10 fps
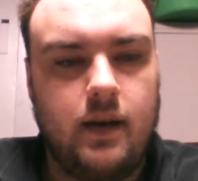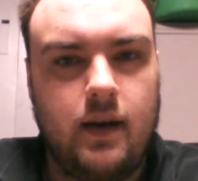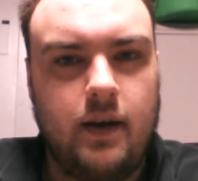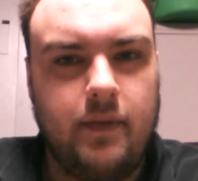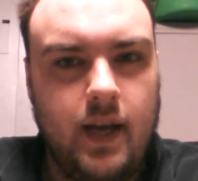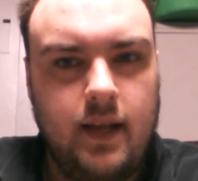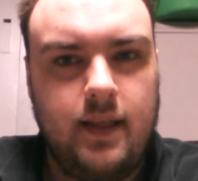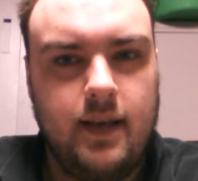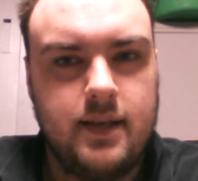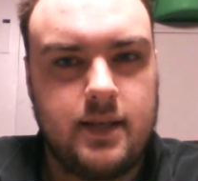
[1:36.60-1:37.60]
of
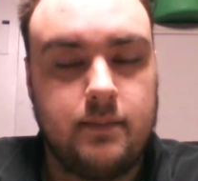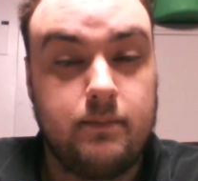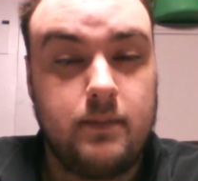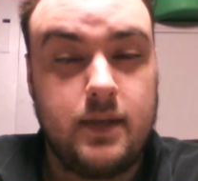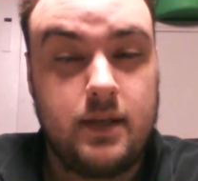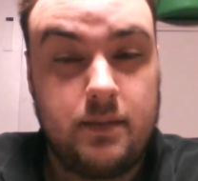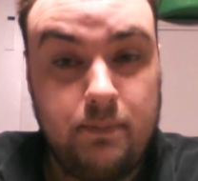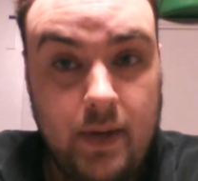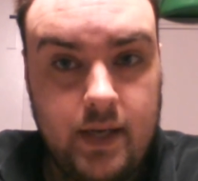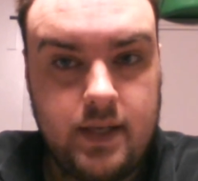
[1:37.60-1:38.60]
atheism,
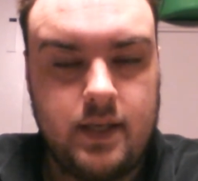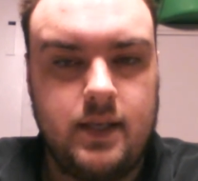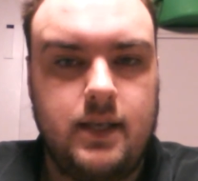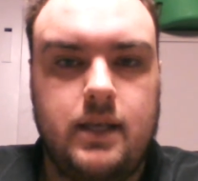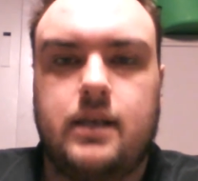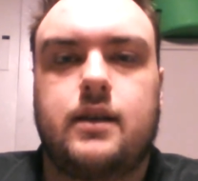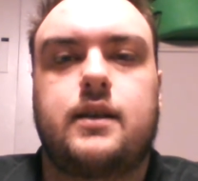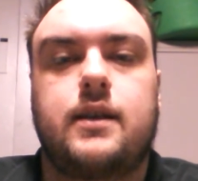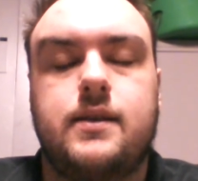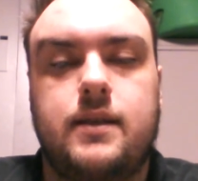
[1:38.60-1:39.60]
especially here
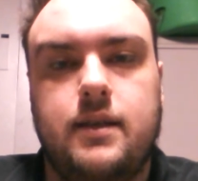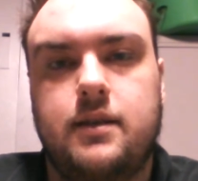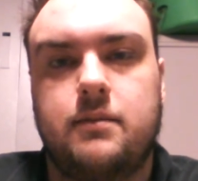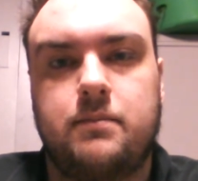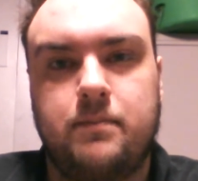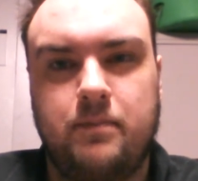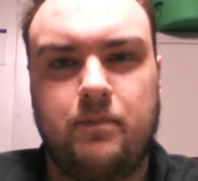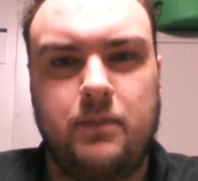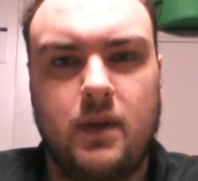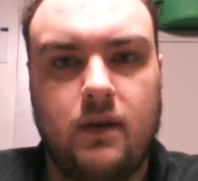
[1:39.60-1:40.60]
on YouTube,
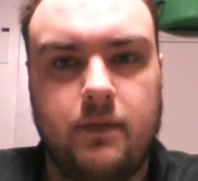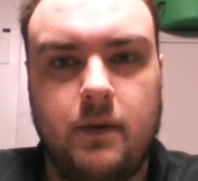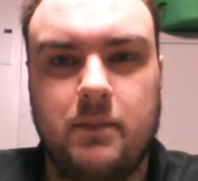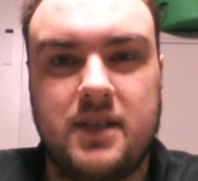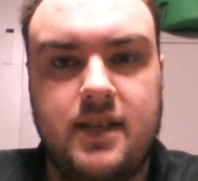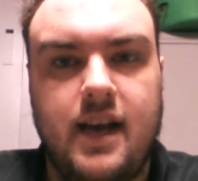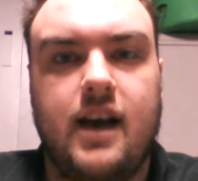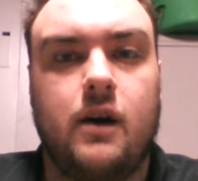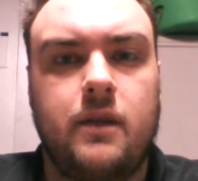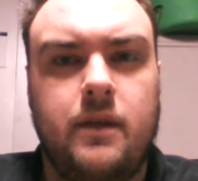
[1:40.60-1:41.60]
are from the
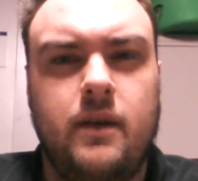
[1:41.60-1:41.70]
South?